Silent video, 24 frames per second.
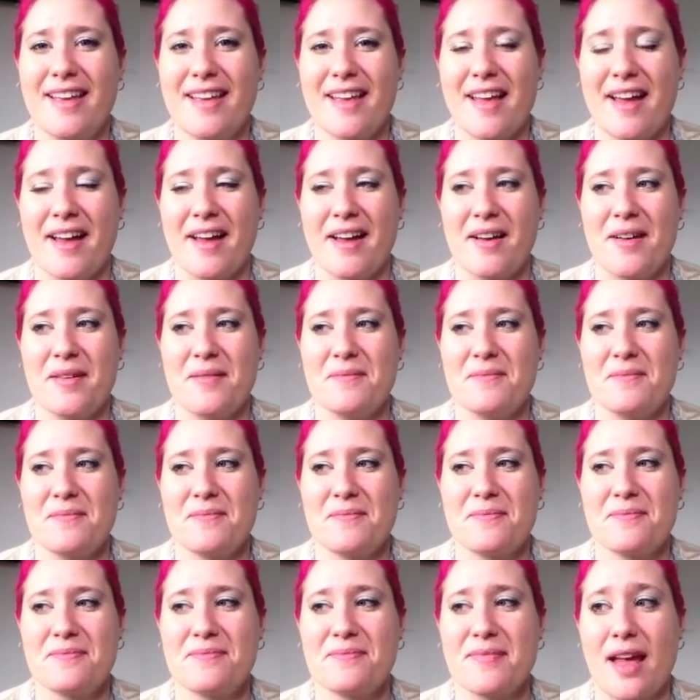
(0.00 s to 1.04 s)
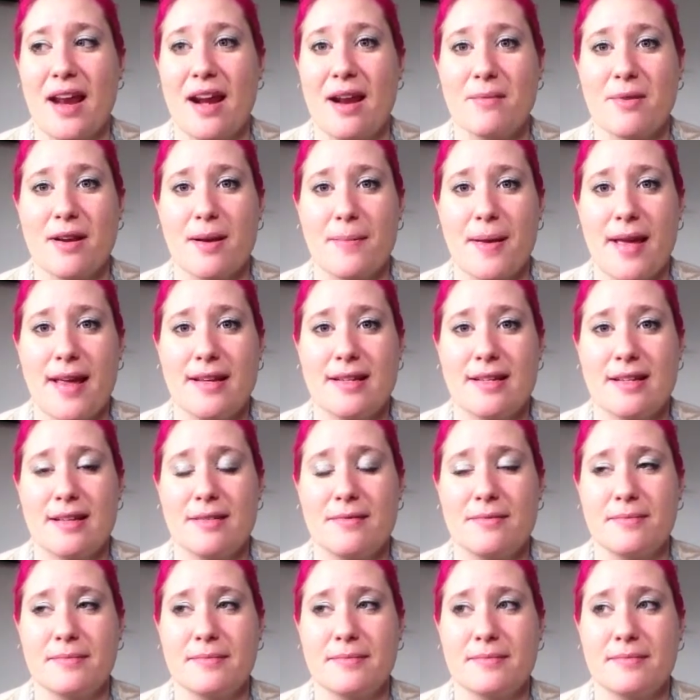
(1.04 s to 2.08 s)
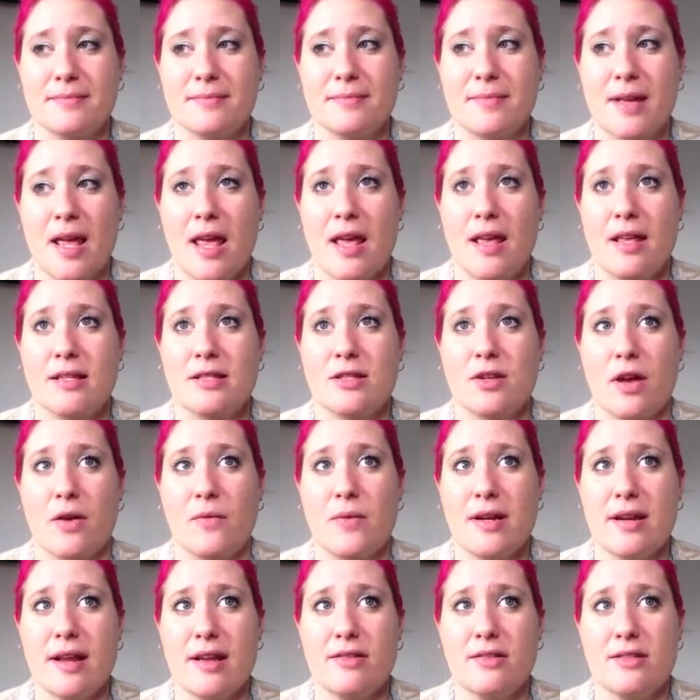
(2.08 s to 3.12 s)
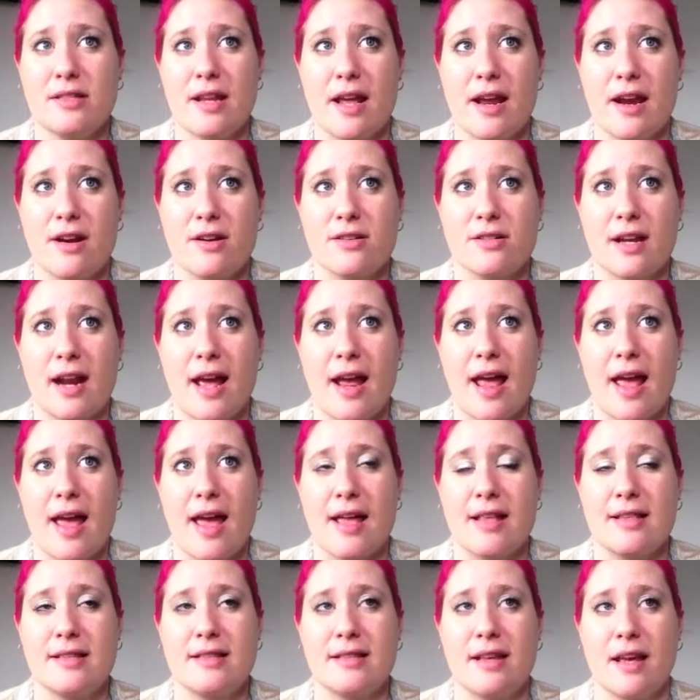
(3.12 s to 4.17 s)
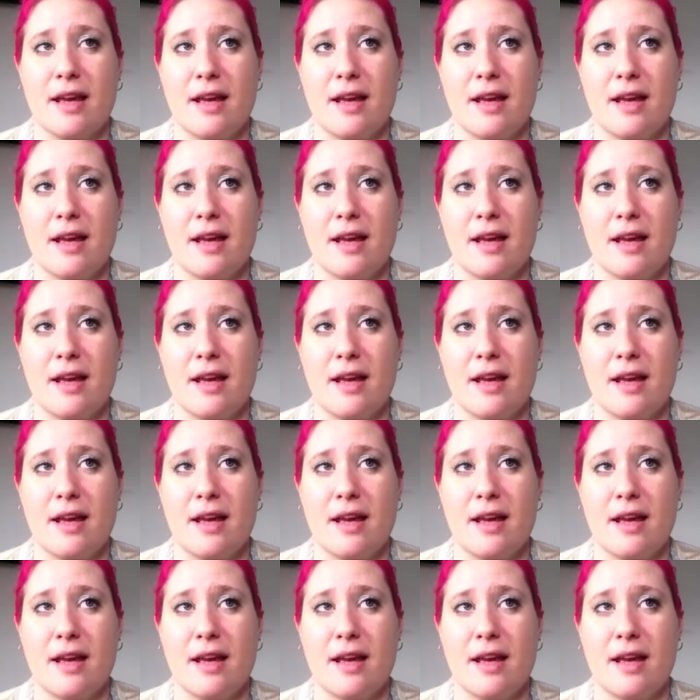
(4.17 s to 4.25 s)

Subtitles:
And I'm going to paint it. So I went downstairs, and I had